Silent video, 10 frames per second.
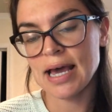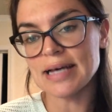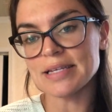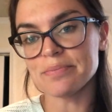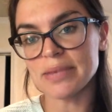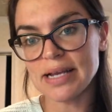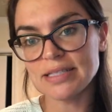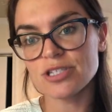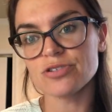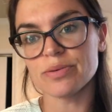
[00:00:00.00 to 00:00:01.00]
as a
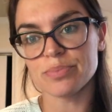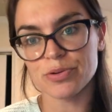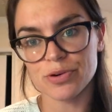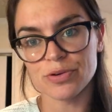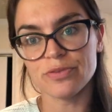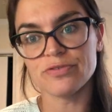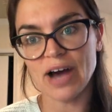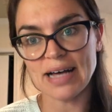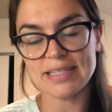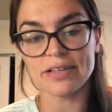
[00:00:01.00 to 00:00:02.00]
means to improve
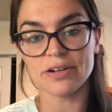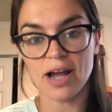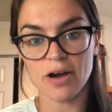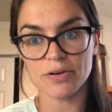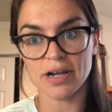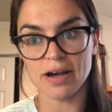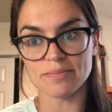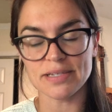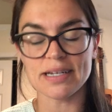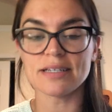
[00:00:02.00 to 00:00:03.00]
vascular
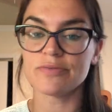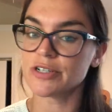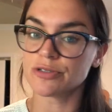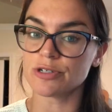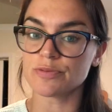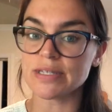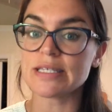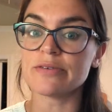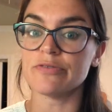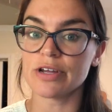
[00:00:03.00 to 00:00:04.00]
outcomes in individuals with
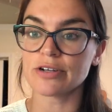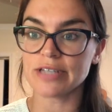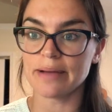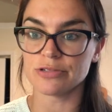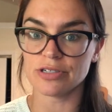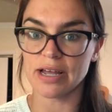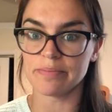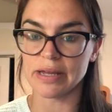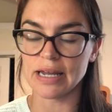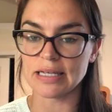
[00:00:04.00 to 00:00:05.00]
severe type 2
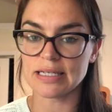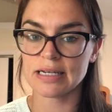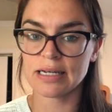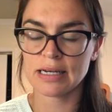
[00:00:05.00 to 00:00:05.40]
diabetes.